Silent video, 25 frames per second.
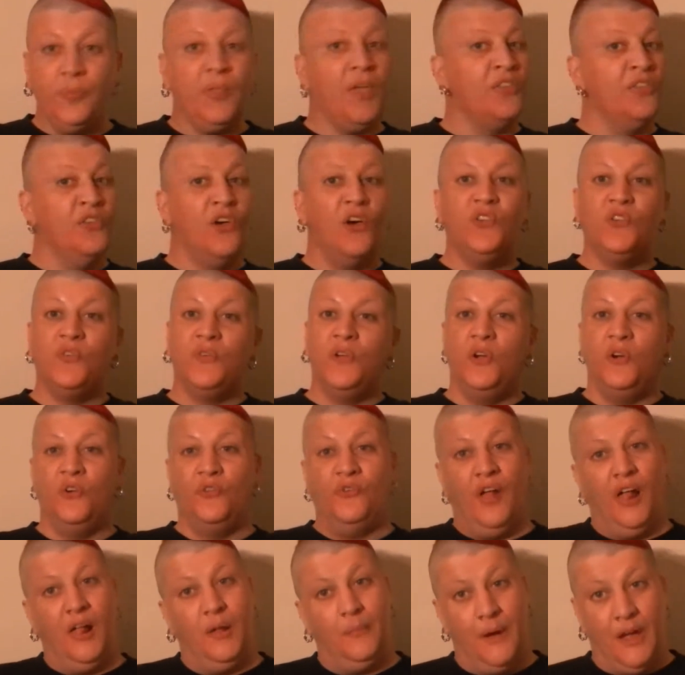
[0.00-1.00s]
those of you who
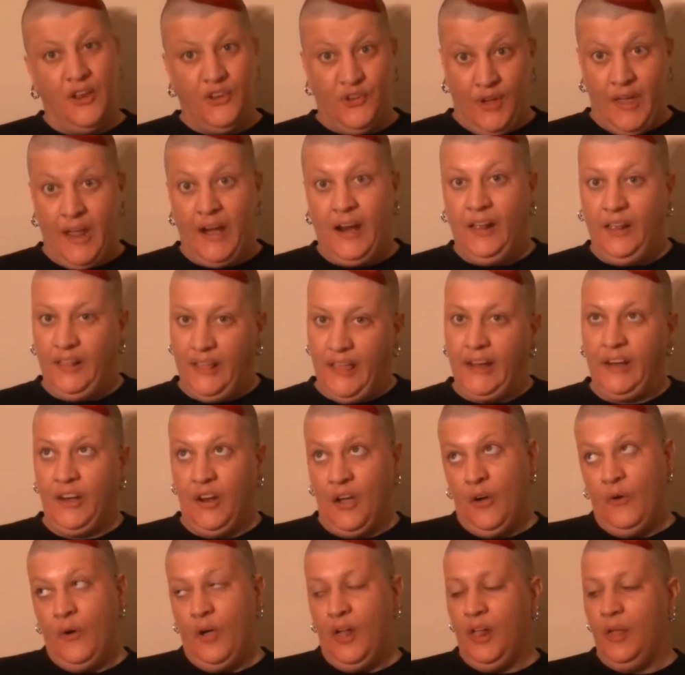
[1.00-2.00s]
follow my channel like
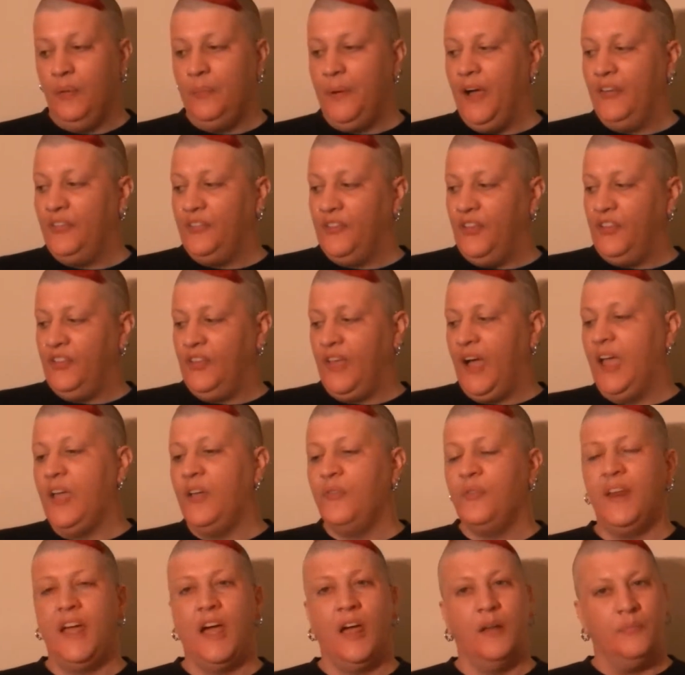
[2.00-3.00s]
know all about this, I
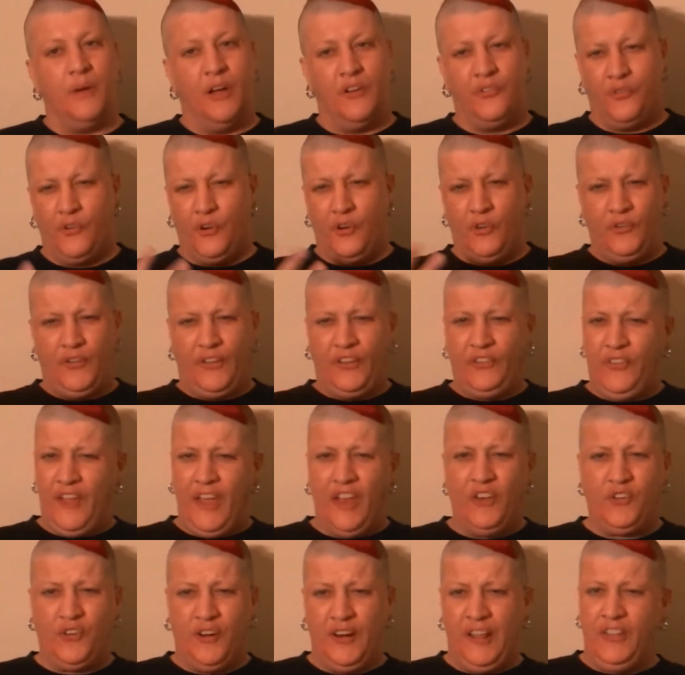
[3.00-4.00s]
even had my first
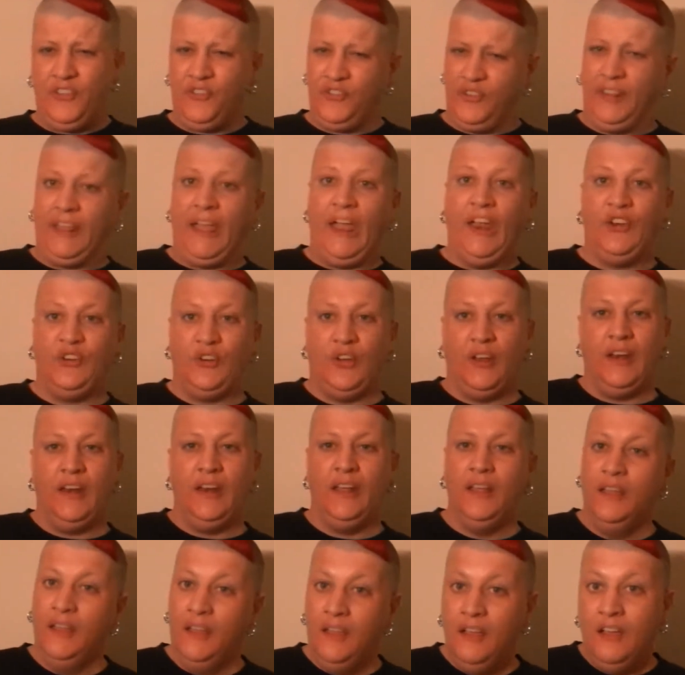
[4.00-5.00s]
extension installation
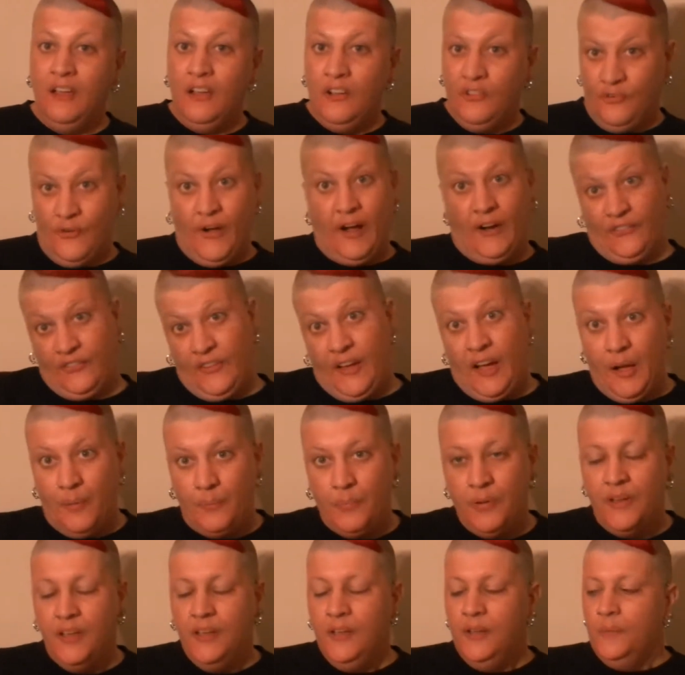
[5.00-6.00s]
fucked up.